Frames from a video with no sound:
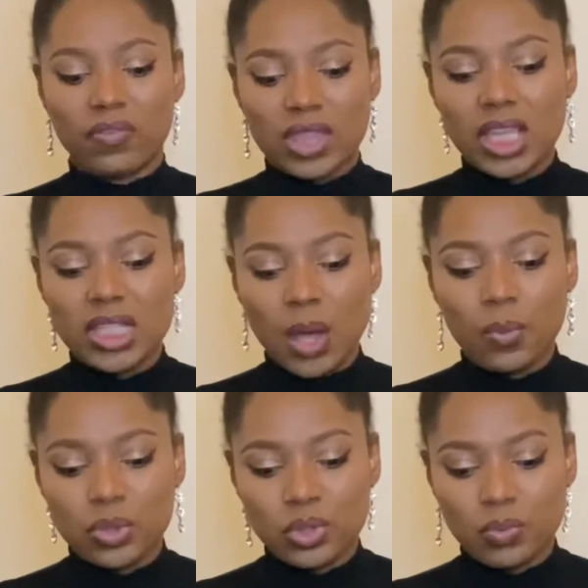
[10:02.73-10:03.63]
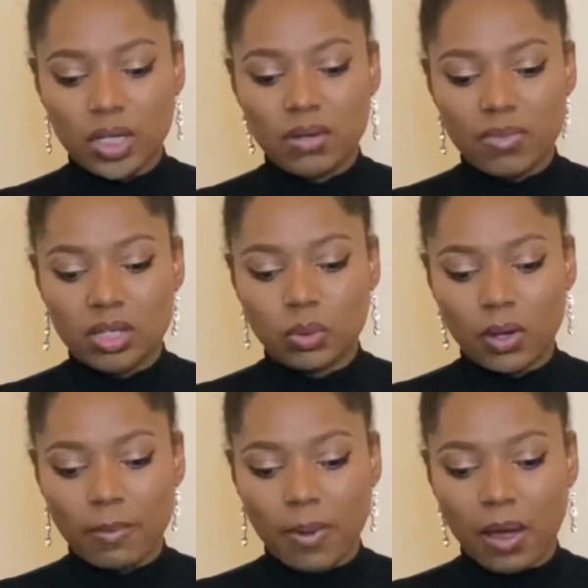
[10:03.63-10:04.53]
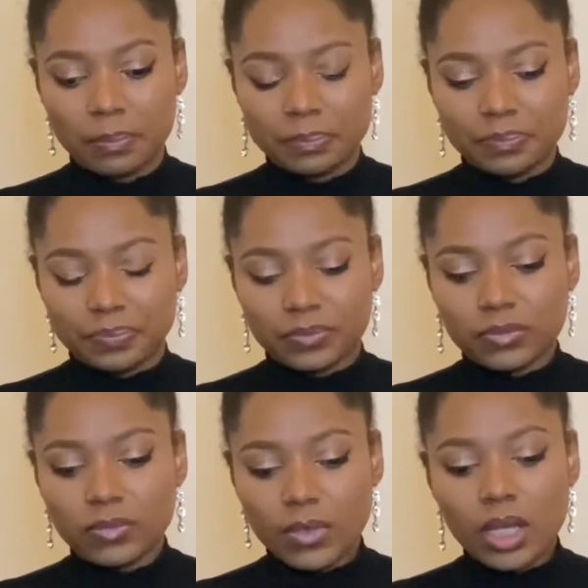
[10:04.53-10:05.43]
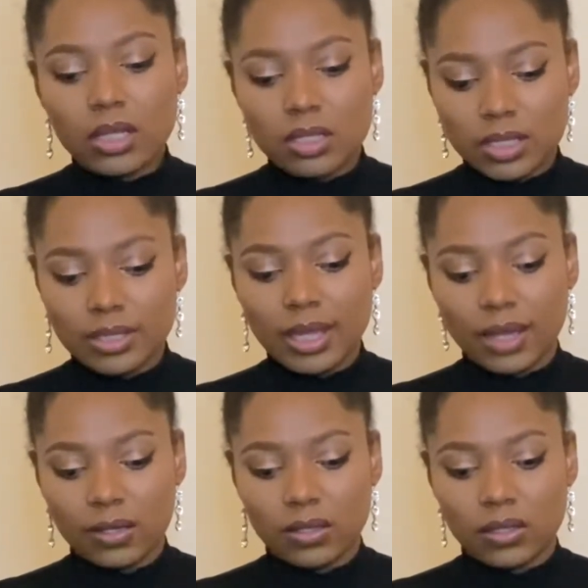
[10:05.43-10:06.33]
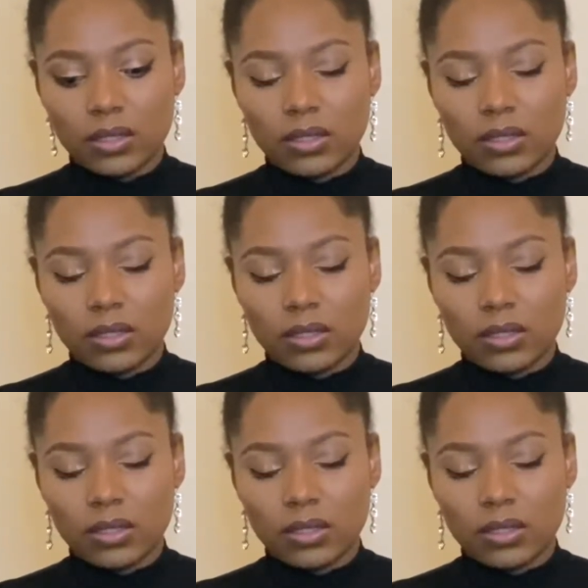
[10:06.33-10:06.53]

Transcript: one of the things I want to really talk about today.